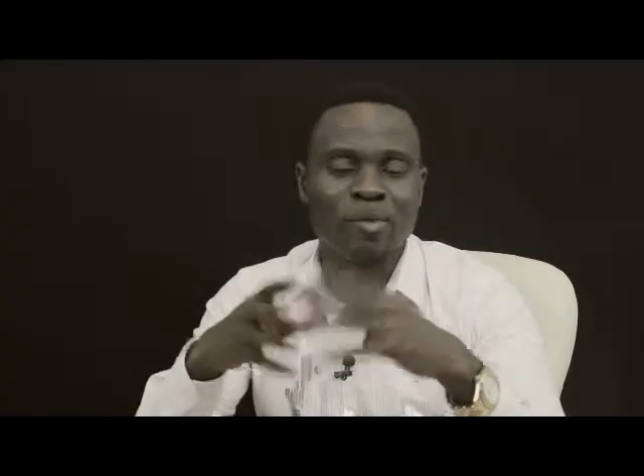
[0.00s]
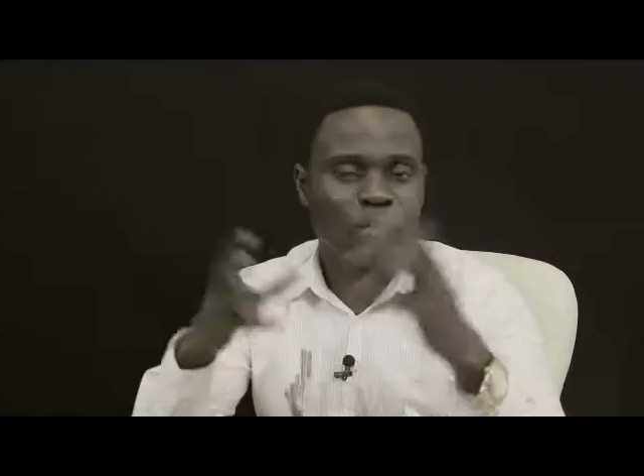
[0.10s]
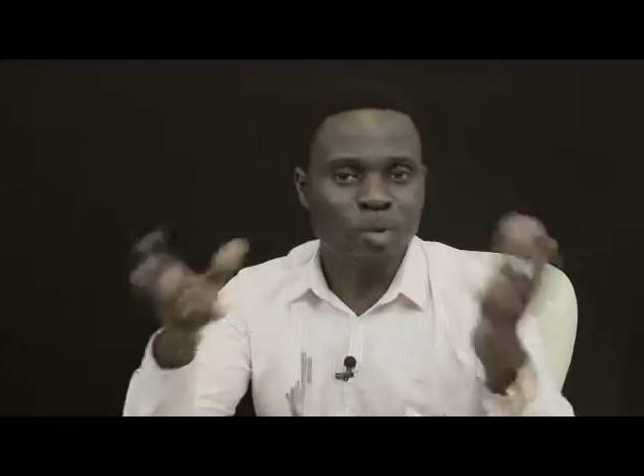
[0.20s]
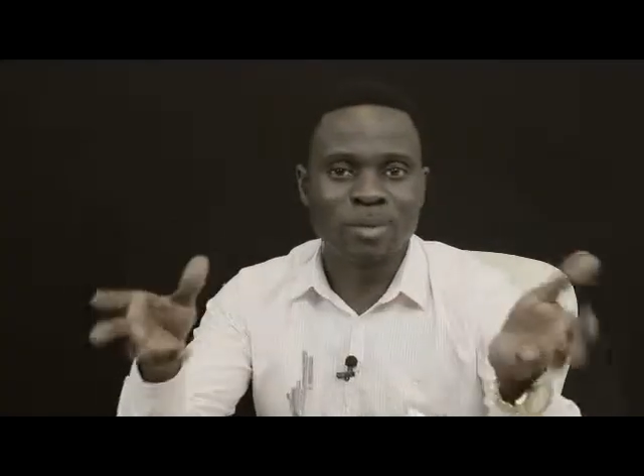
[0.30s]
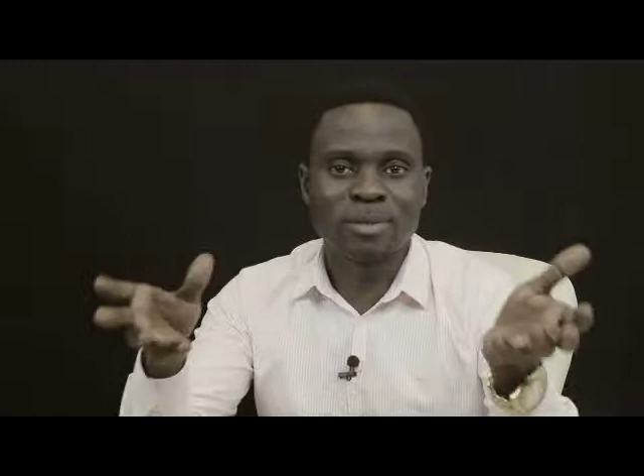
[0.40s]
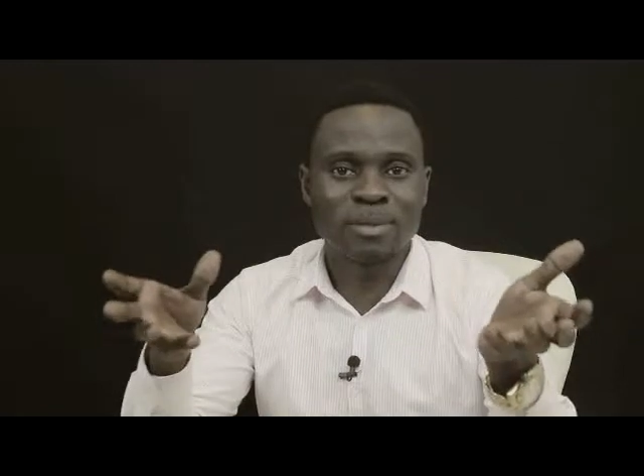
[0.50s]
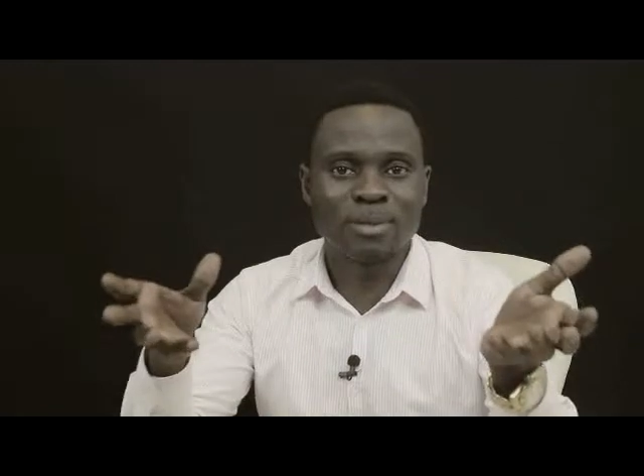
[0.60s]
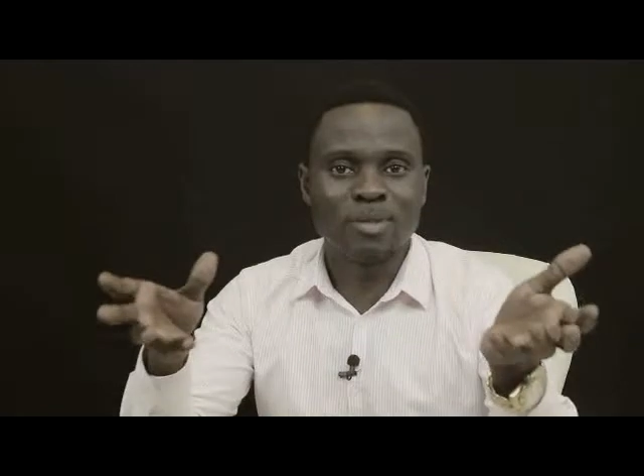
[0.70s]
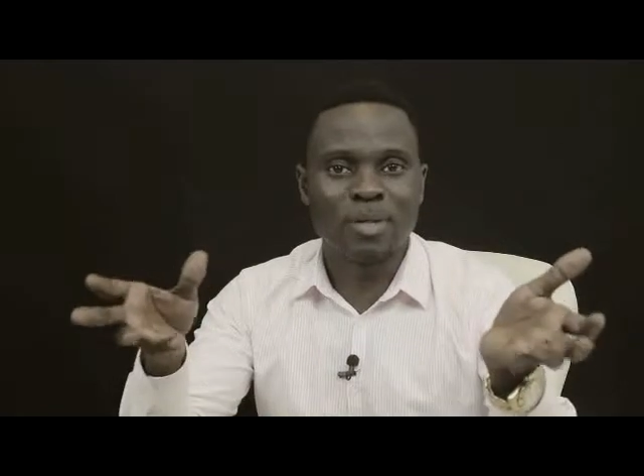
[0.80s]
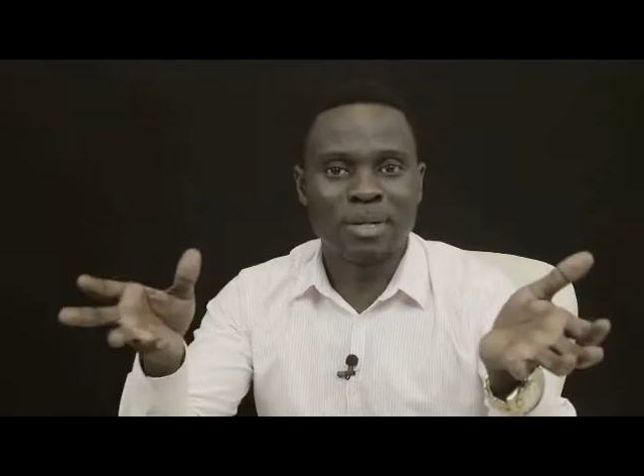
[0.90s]
Of course,
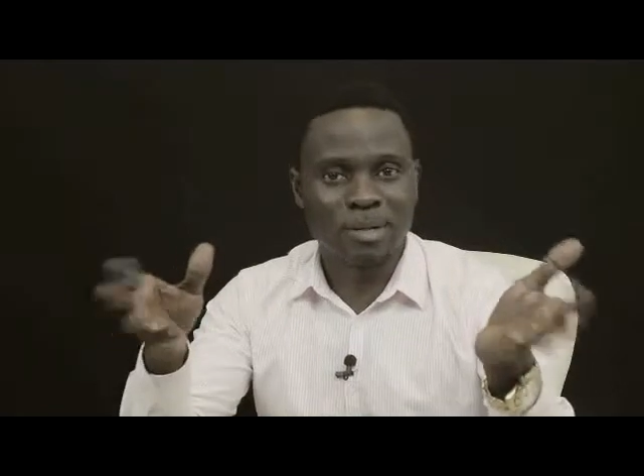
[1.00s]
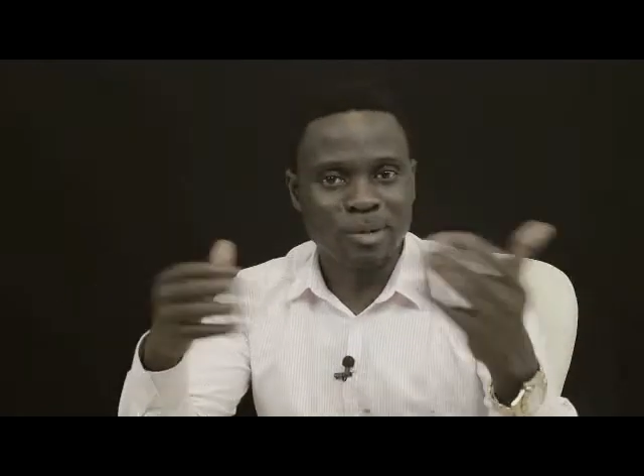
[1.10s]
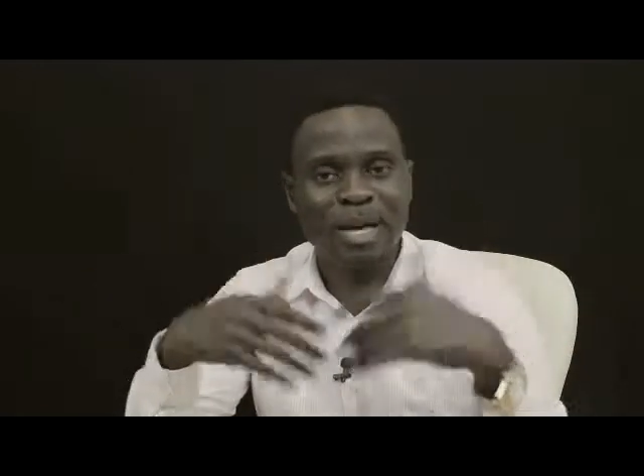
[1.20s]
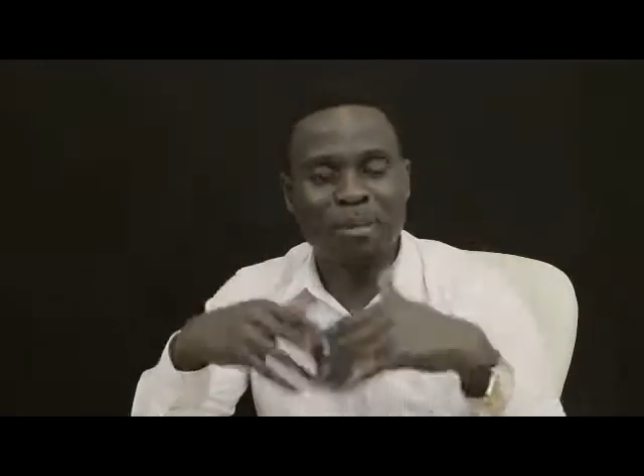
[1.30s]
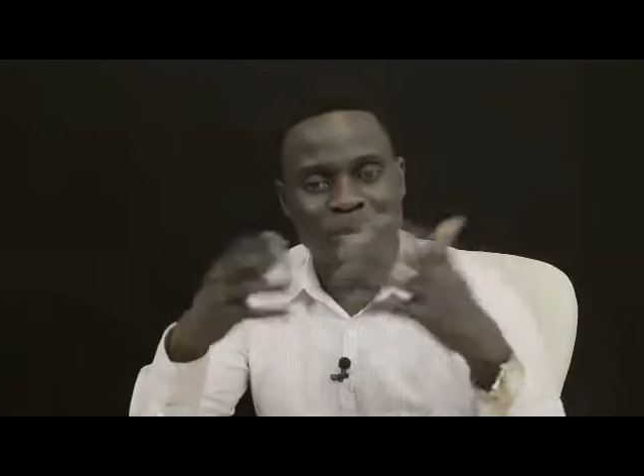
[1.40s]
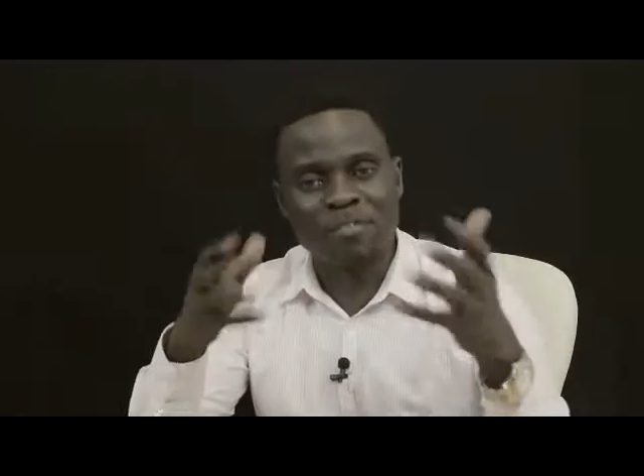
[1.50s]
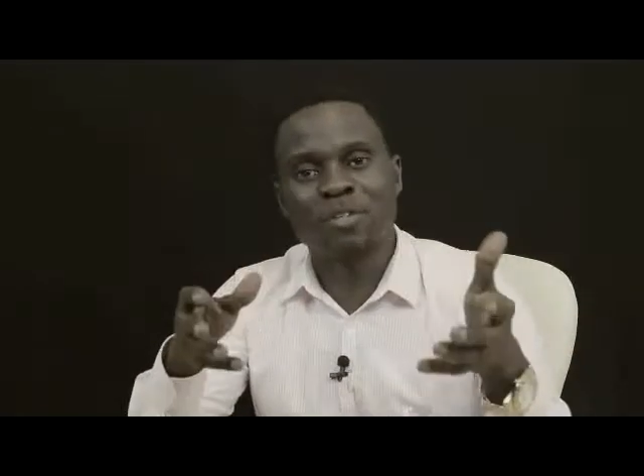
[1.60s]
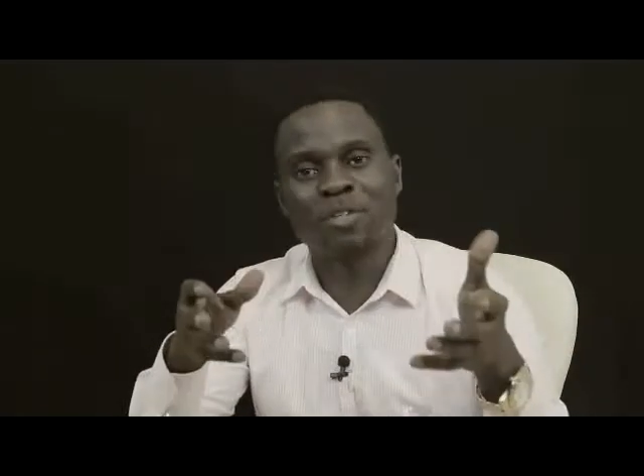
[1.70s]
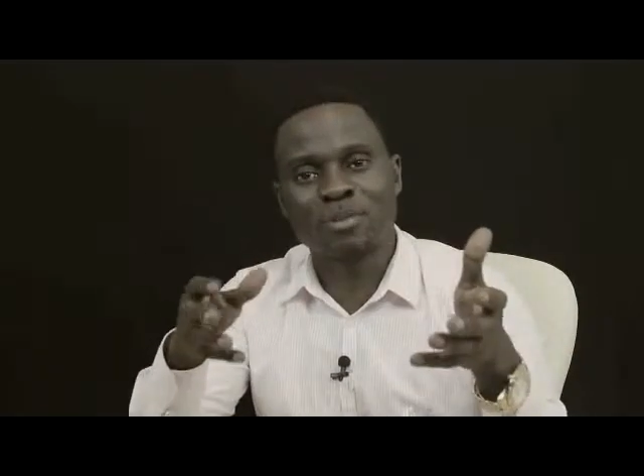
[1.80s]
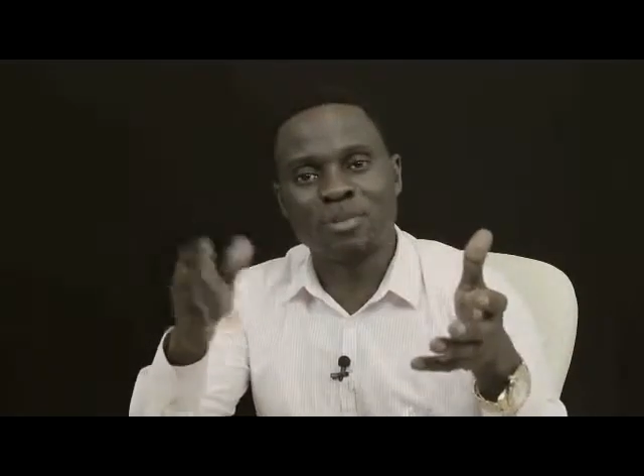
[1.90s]
you're going to look at me
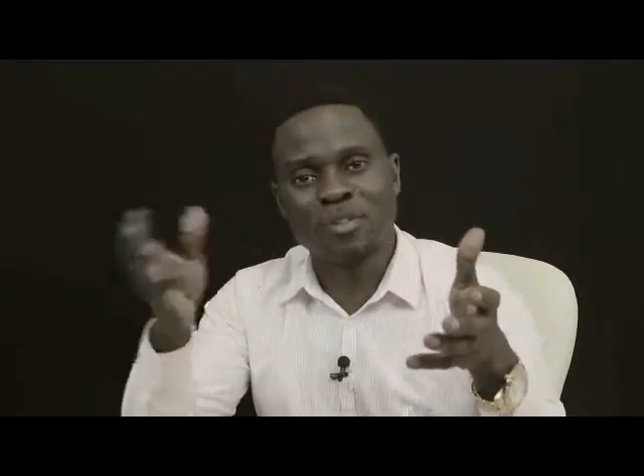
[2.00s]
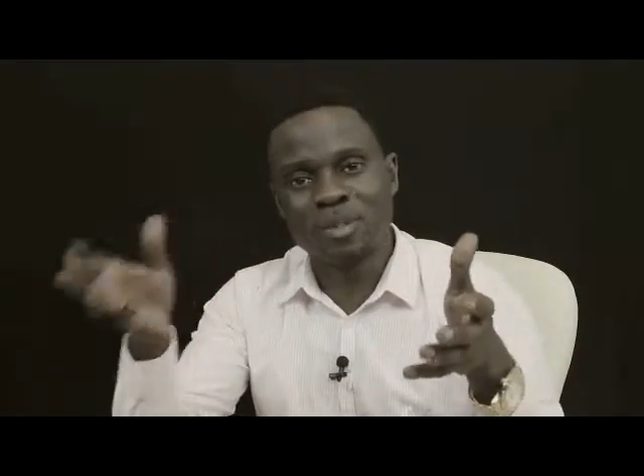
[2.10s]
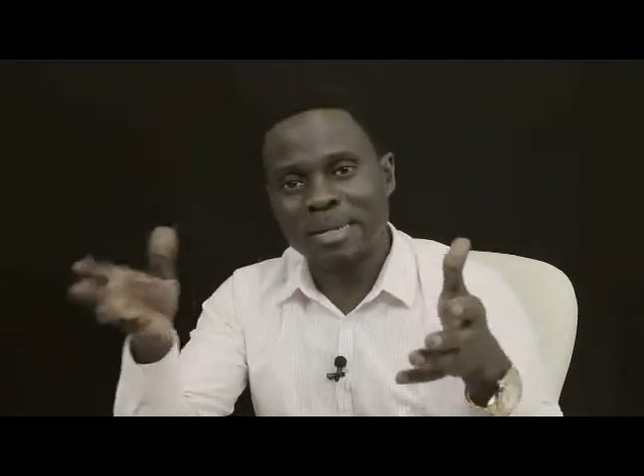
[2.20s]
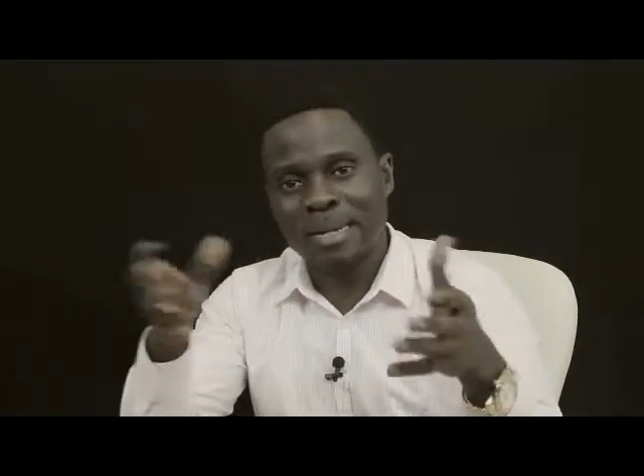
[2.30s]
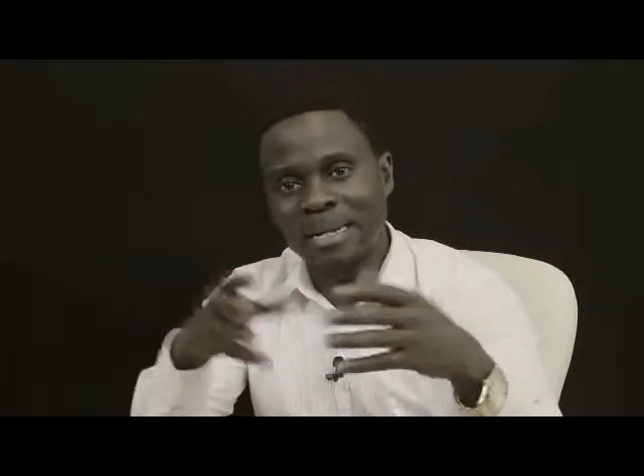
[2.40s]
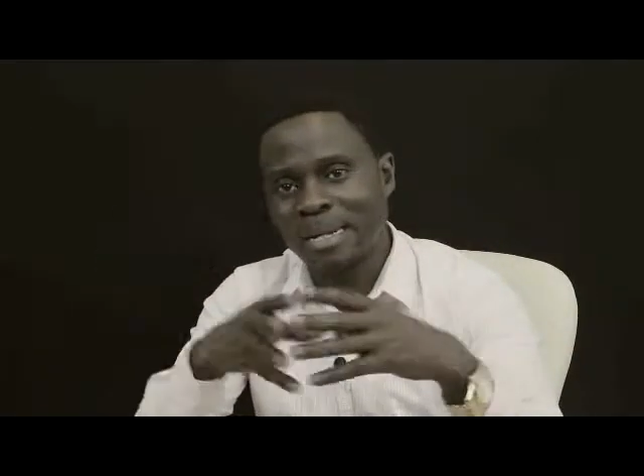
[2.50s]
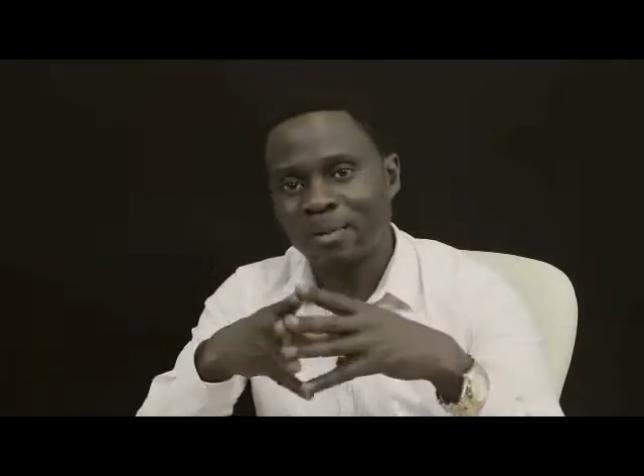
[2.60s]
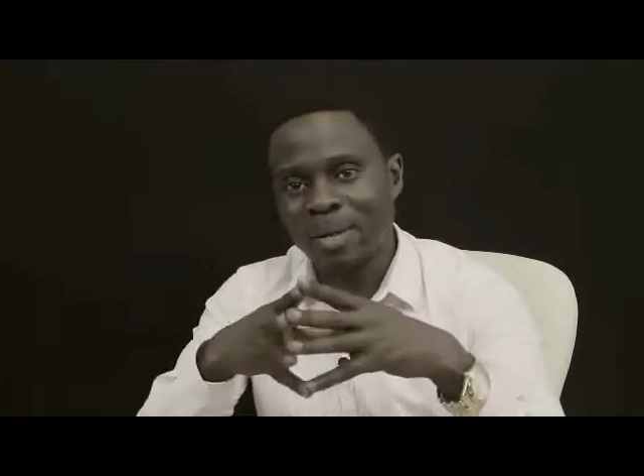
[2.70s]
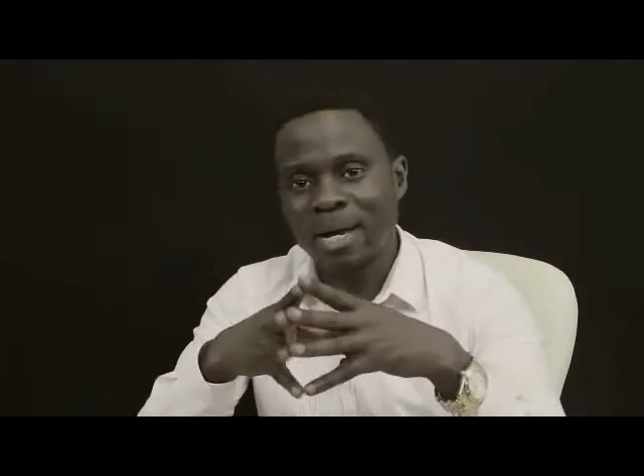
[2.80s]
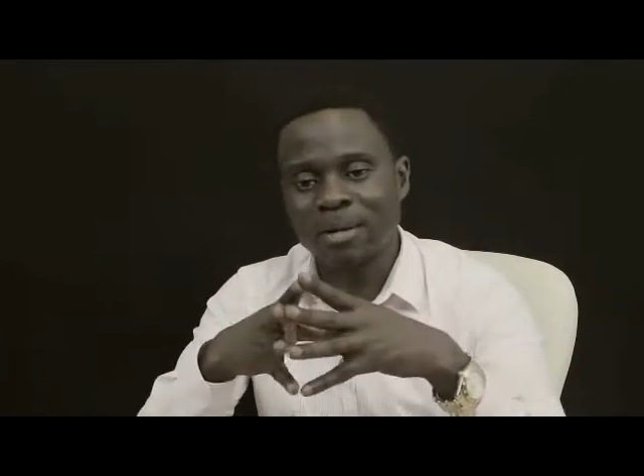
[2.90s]
first before you look at
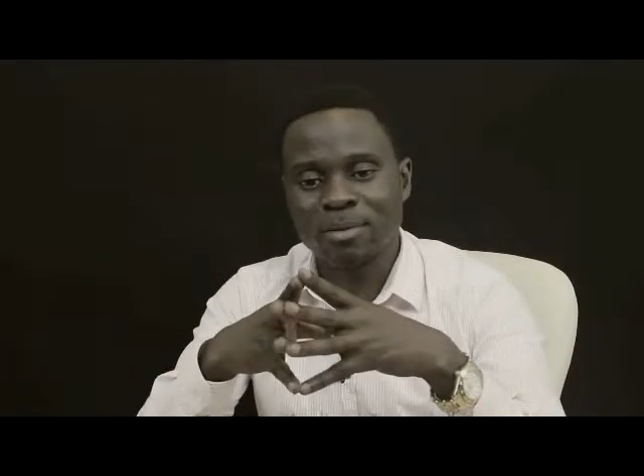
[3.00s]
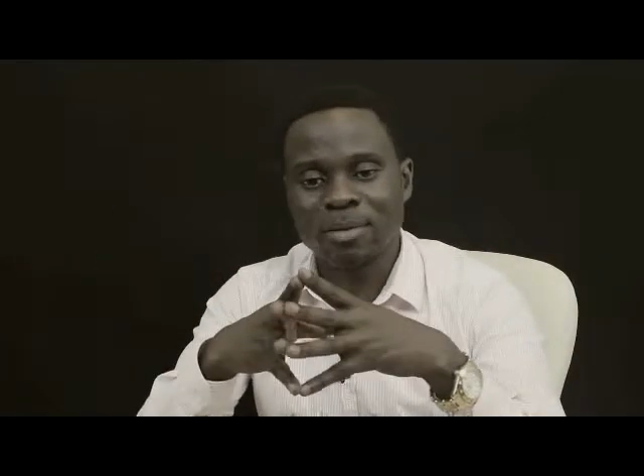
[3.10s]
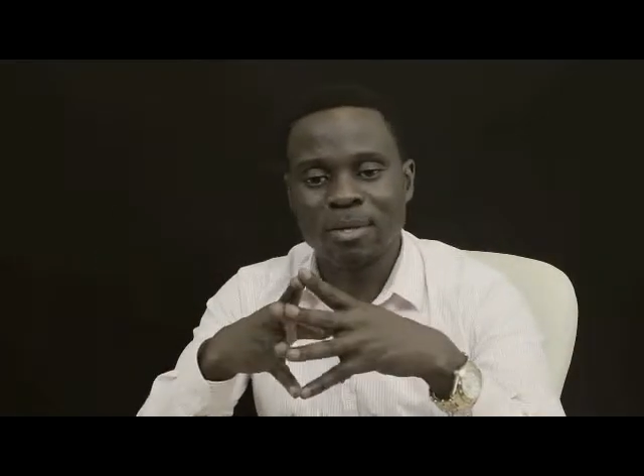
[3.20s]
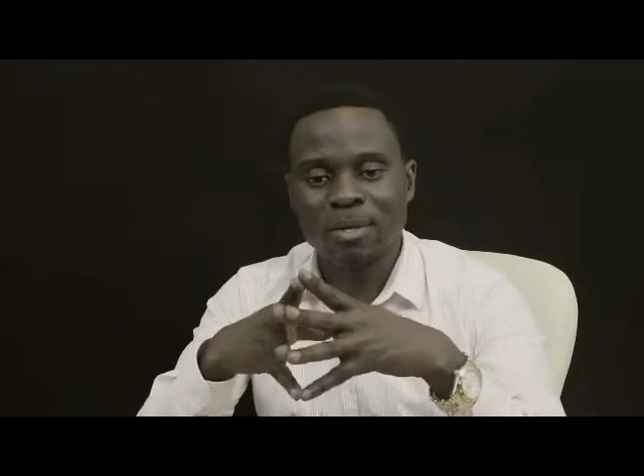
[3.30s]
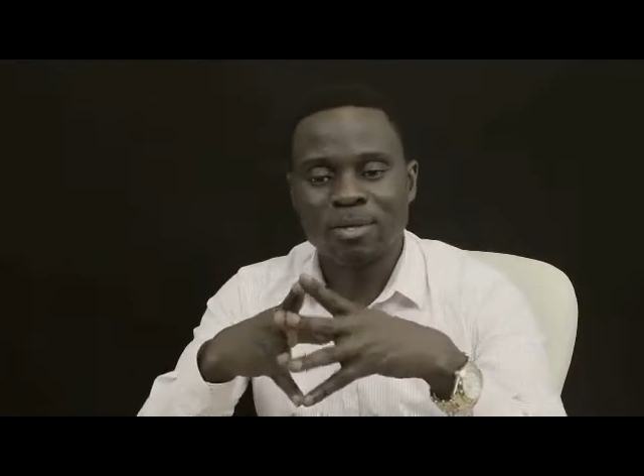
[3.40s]
anyone else.